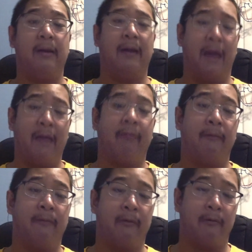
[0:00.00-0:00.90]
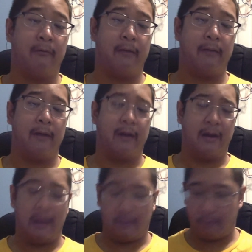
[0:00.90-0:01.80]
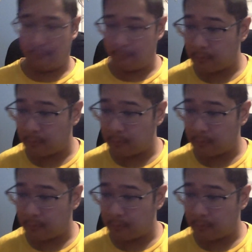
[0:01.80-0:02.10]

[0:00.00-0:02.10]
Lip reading: less difficulty than it is.